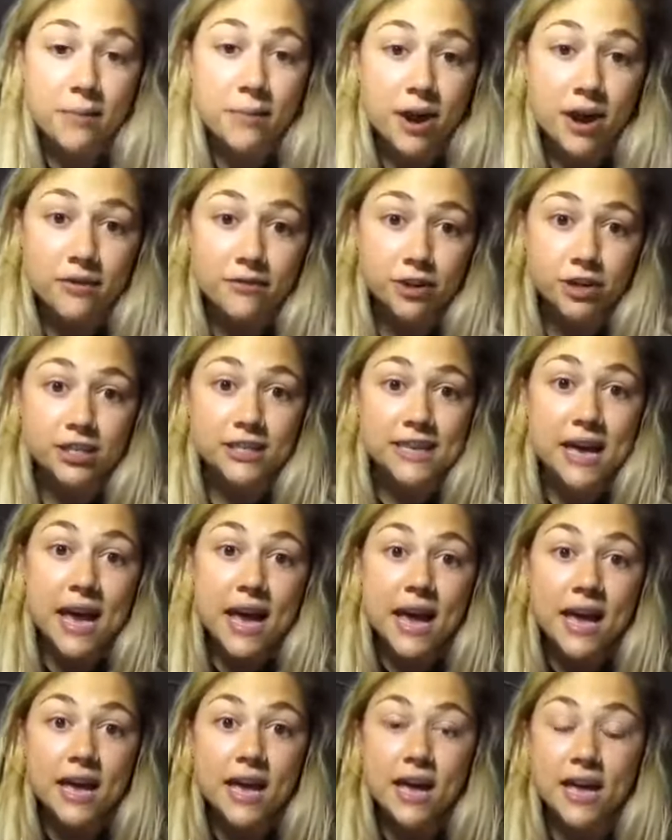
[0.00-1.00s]
out of your
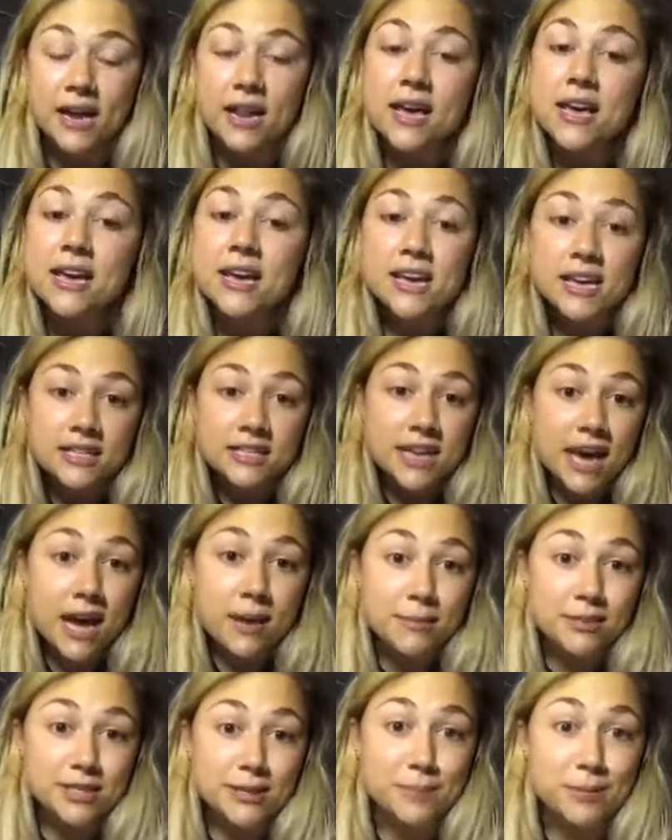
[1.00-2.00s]
day, and
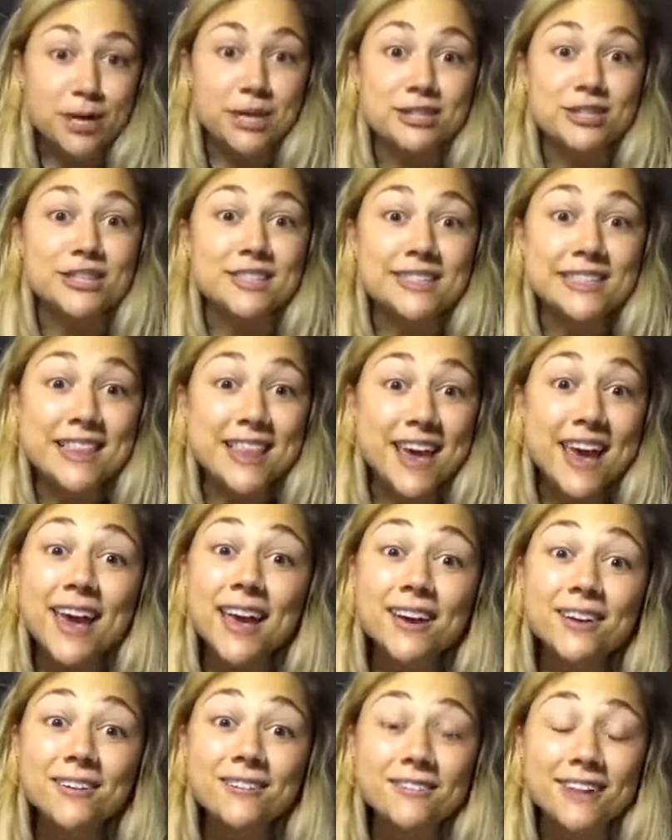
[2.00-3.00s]
time is a precious
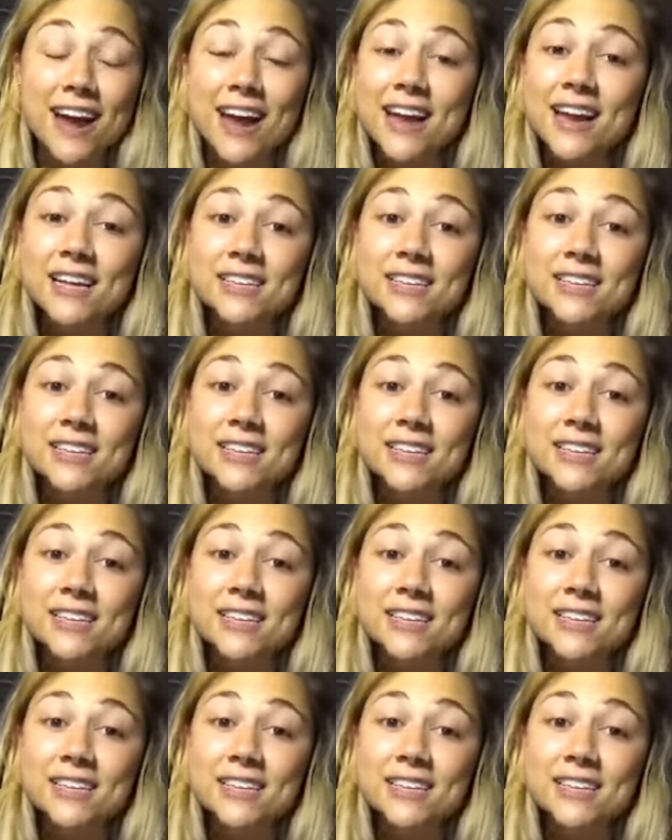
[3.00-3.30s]
thing, right?